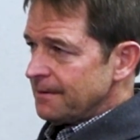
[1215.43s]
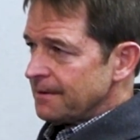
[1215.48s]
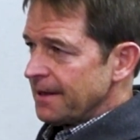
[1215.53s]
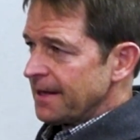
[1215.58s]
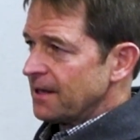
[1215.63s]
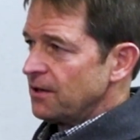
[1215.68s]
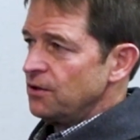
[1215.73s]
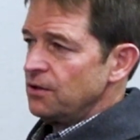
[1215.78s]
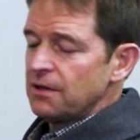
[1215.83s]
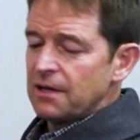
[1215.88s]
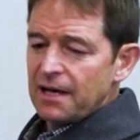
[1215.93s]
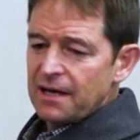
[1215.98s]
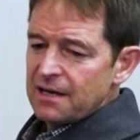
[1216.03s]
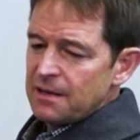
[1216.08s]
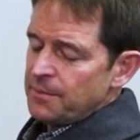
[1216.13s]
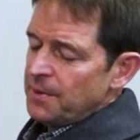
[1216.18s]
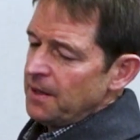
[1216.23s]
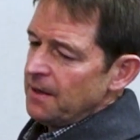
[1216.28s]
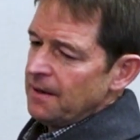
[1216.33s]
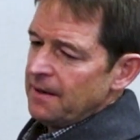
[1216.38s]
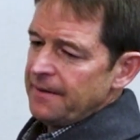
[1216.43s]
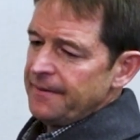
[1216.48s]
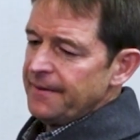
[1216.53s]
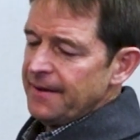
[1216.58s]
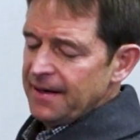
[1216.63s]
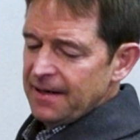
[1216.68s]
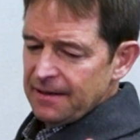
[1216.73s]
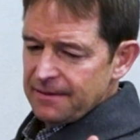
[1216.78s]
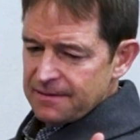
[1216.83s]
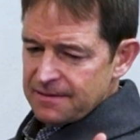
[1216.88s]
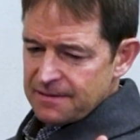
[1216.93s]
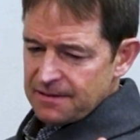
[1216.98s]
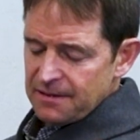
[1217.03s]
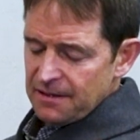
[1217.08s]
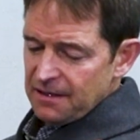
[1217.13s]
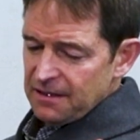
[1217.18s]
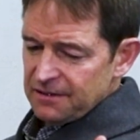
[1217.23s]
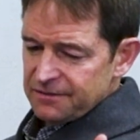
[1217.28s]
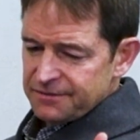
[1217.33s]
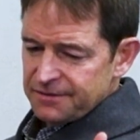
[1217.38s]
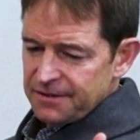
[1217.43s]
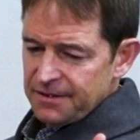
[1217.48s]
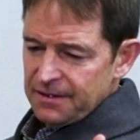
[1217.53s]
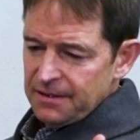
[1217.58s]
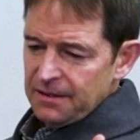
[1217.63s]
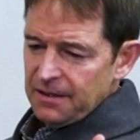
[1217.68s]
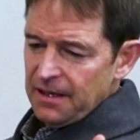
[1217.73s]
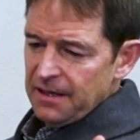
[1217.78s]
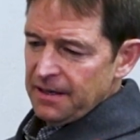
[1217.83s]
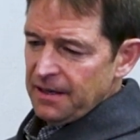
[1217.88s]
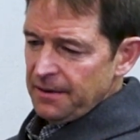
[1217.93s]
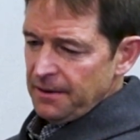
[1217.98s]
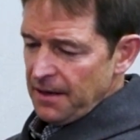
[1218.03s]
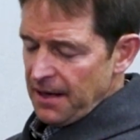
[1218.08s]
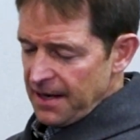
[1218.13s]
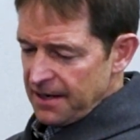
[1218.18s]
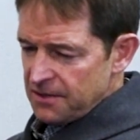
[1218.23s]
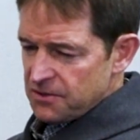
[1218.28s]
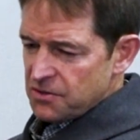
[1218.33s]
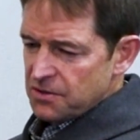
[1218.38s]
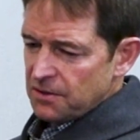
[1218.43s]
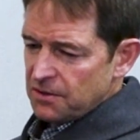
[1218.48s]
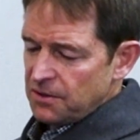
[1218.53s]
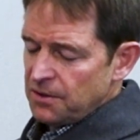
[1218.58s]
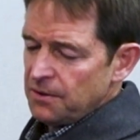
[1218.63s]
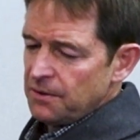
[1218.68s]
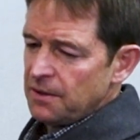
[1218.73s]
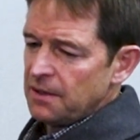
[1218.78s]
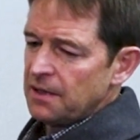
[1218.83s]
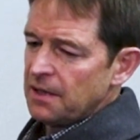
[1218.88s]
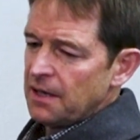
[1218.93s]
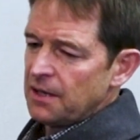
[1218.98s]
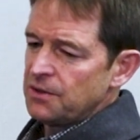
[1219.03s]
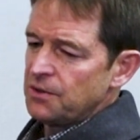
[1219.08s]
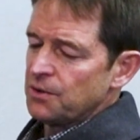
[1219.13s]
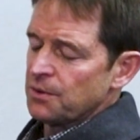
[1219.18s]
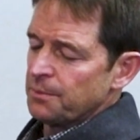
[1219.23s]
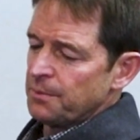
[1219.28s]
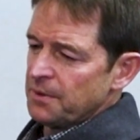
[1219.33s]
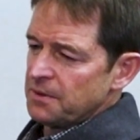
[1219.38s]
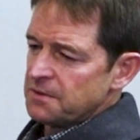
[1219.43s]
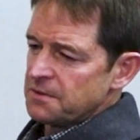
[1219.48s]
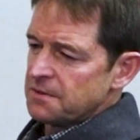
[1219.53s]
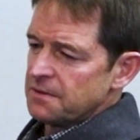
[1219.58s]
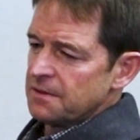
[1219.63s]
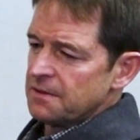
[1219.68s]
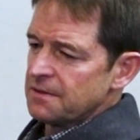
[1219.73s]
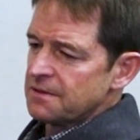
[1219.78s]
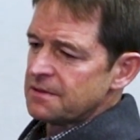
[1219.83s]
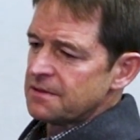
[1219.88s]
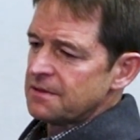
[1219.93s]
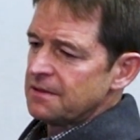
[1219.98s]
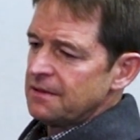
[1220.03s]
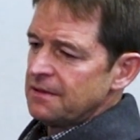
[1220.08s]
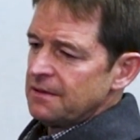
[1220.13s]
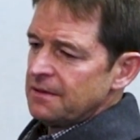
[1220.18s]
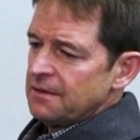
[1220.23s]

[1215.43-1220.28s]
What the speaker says: Like you got to be on that stuff and executing on your business,